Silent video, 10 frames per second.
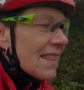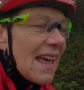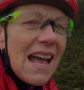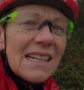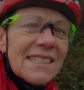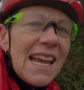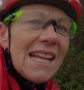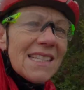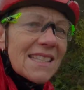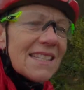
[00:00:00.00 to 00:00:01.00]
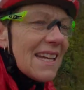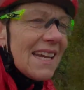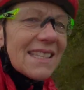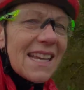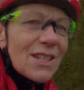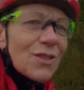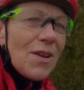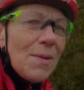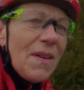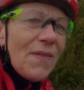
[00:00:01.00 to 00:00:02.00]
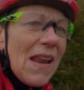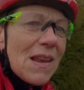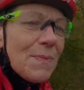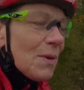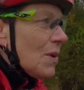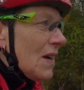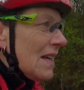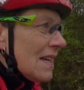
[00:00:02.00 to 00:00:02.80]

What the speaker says: that intensity is extremely valuable.